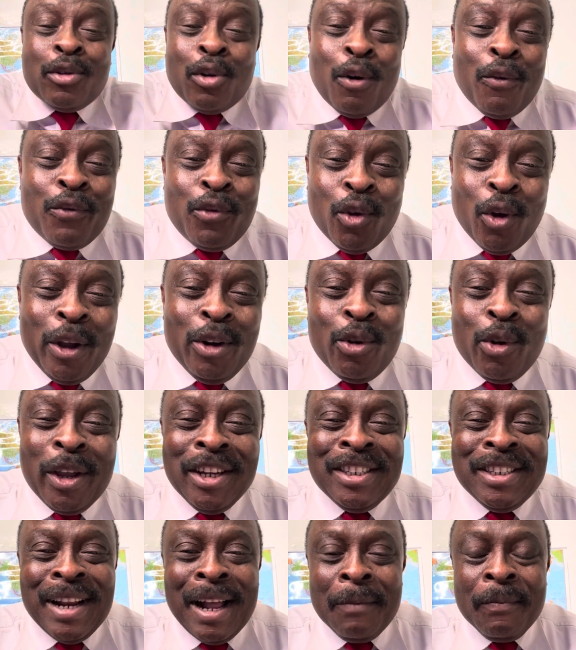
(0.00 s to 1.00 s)
of your
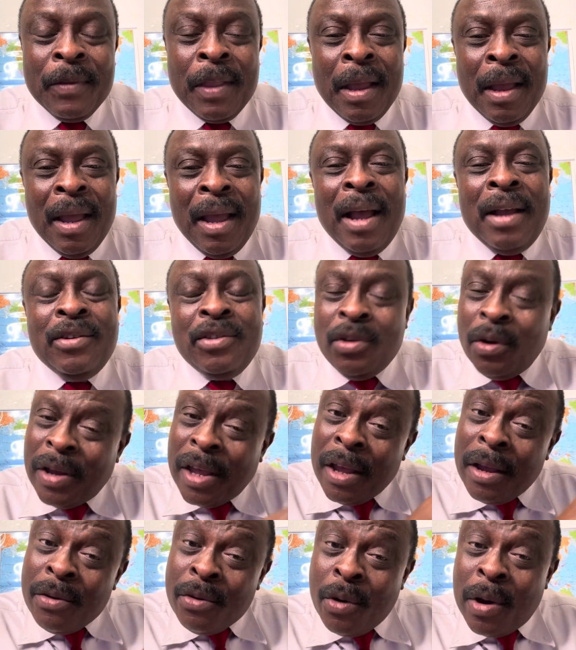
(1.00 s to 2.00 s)
educational. And it's
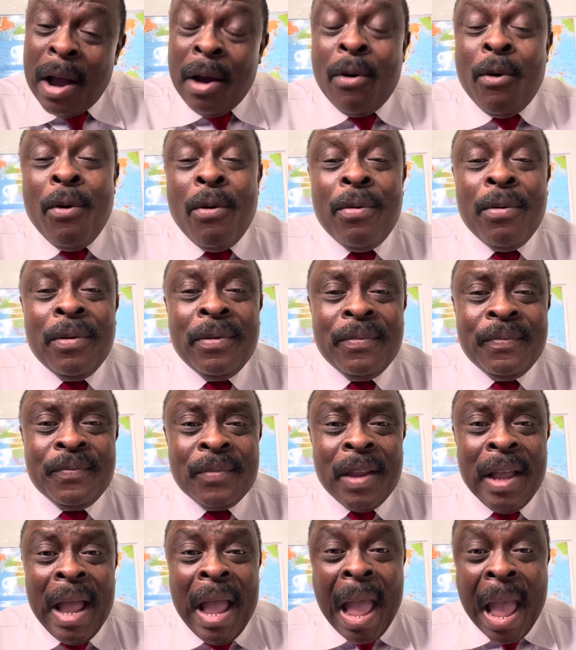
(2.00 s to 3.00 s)
okay, you can go.
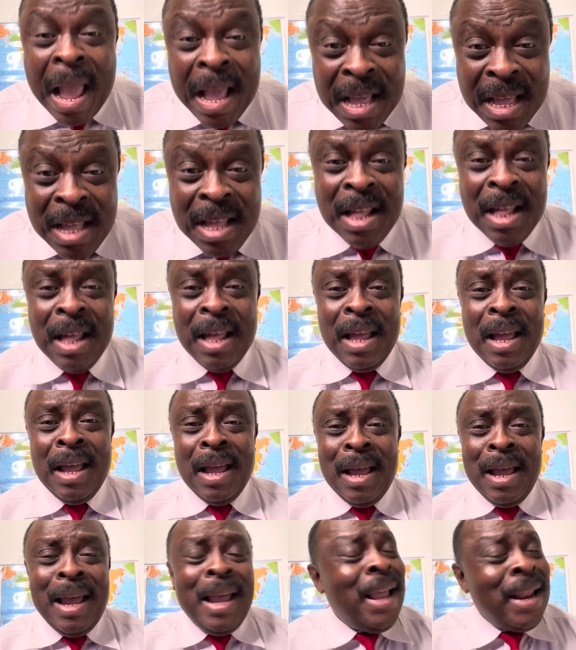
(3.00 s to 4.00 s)
Hey,
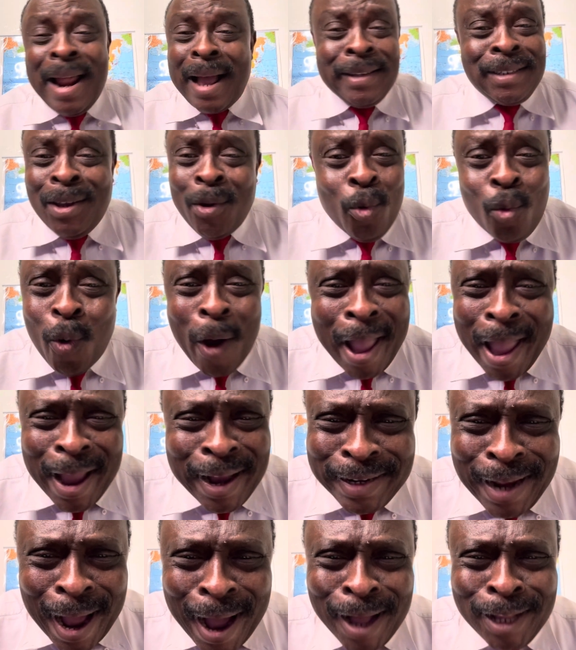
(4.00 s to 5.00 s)
it doesn't work
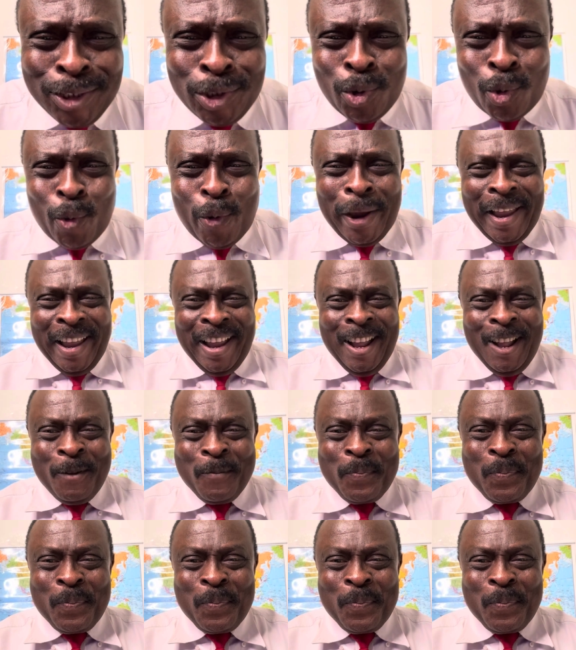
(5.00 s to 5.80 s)
that way.